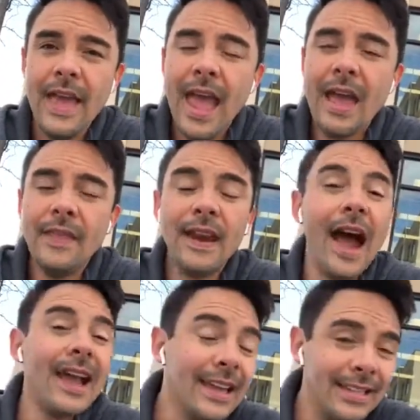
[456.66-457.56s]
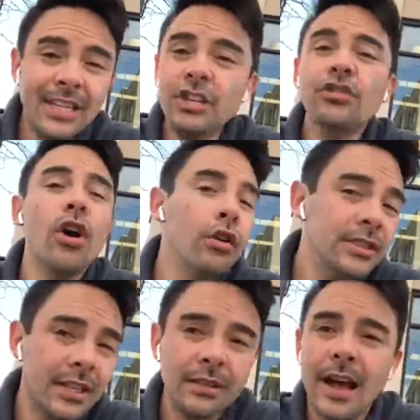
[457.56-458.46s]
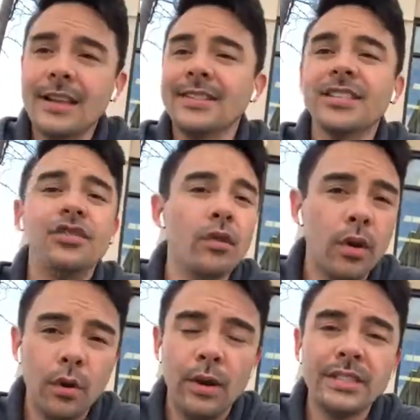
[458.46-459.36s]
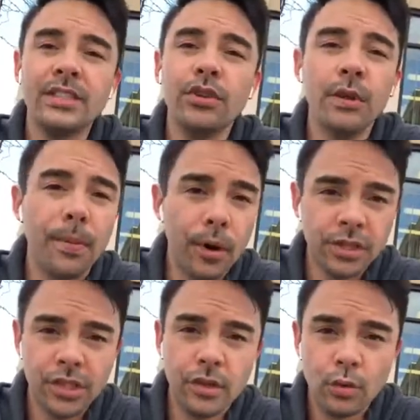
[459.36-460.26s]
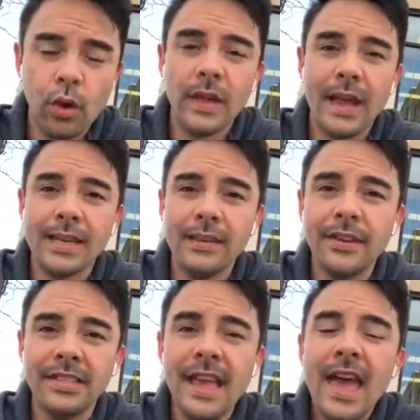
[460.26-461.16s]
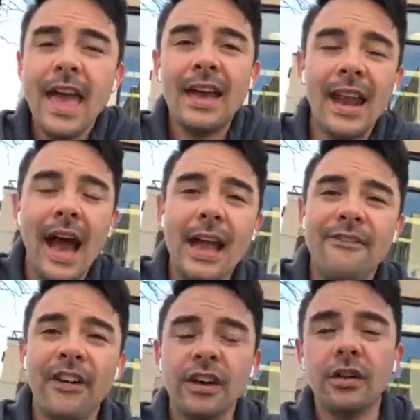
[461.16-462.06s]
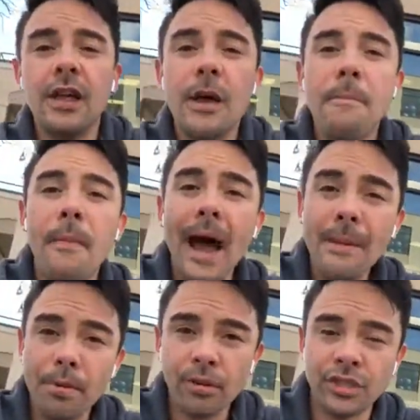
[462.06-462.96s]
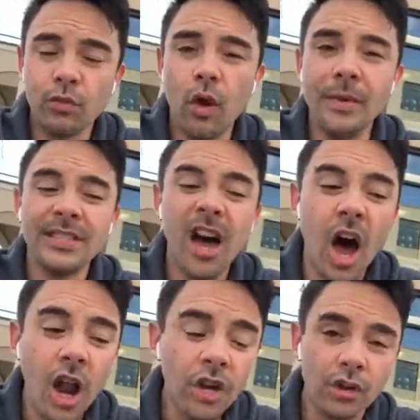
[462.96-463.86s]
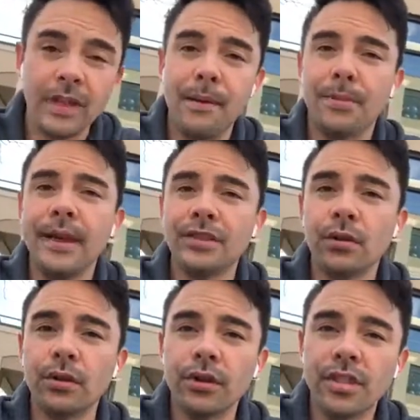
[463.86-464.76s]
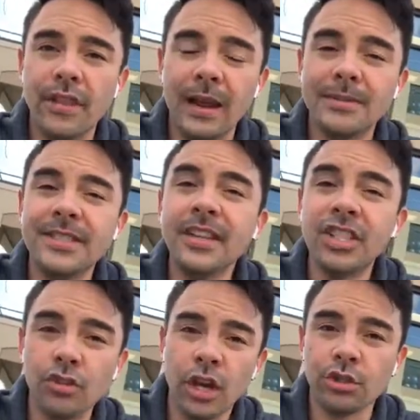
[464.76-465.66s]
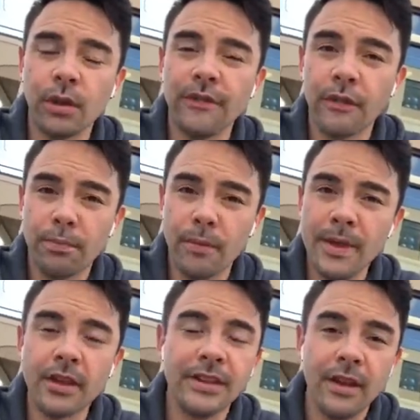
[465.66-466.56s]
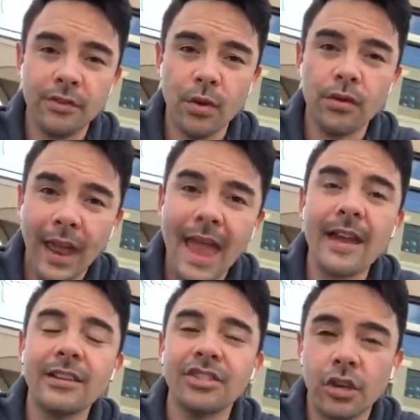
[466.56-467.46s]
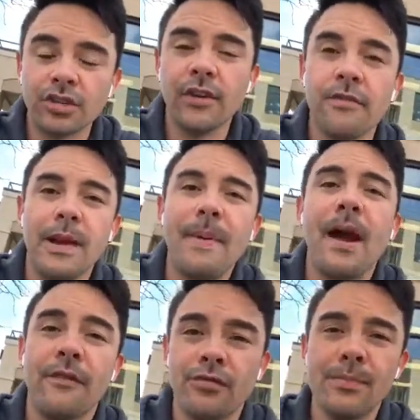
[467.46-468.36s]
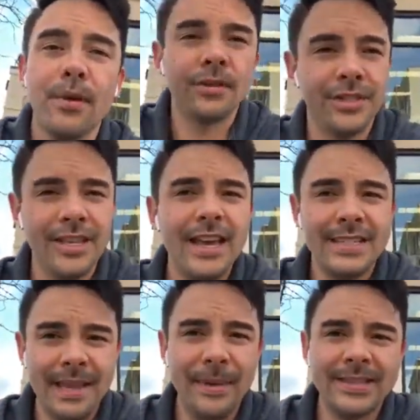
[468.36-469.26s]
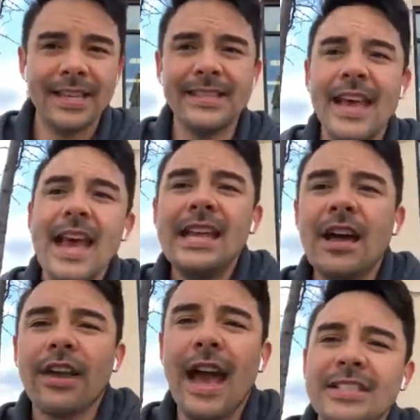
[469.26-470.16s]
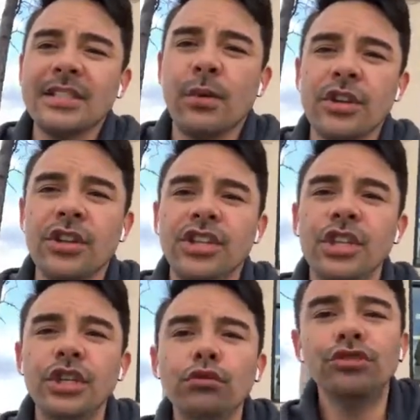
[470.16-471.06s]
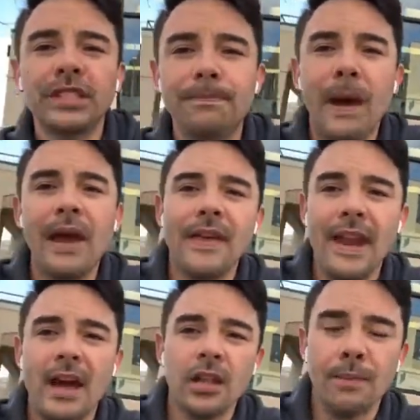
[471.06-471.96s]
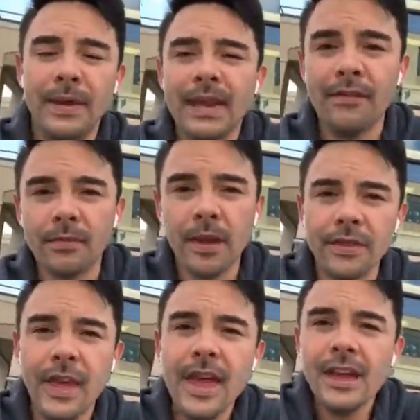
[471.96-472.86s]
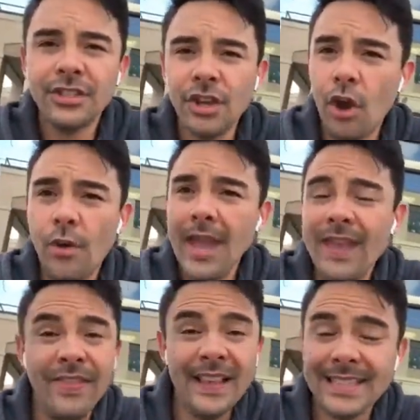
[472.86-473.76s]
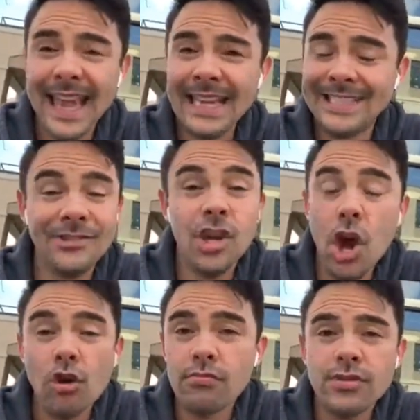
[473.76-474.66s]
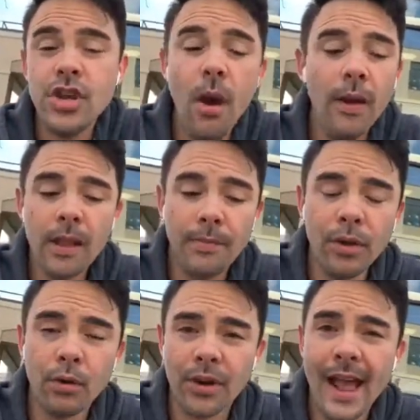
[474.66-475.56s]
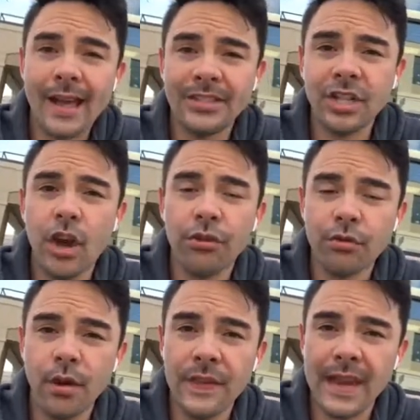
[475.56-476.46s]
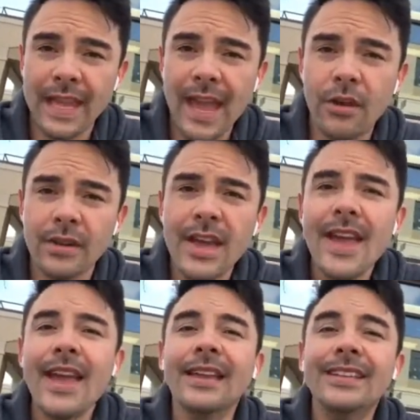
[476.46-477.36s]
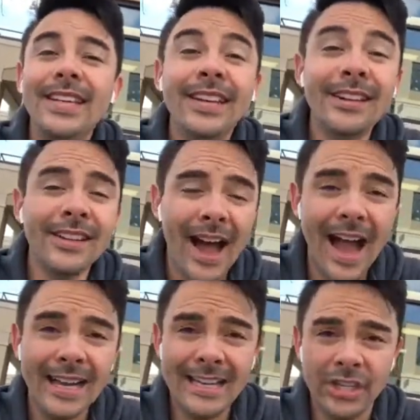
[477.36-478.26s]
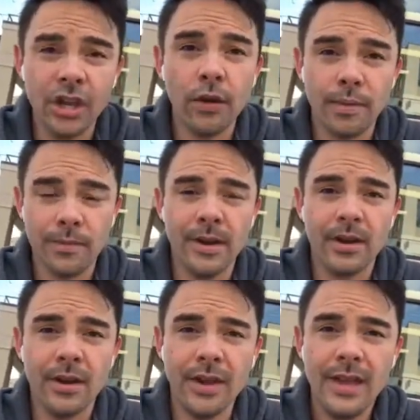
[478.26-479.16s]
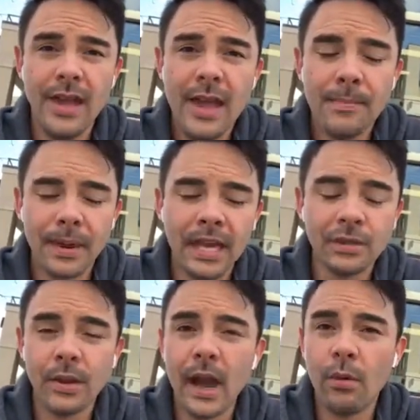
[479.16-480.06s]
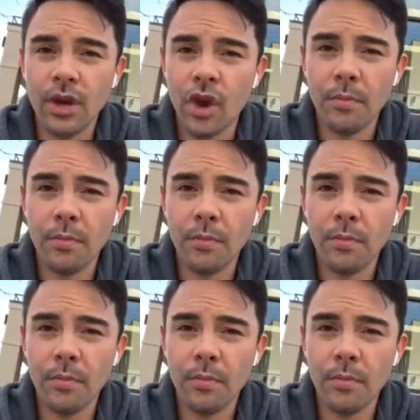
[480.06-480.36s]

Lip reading: And then I continue hosting classes, doing one-on-ones, doing personal enrolling activities, and I funnel my personal enrollments under that placeholder so that I'm still structuring for Premier down the road and structuring for my Power 3 bonus. Does that make sense? Now, Cass is wondering, do you just buy that LRP every month? So in this case, no LRP order has to go through on that account until I need to go Premier. Because when I want to go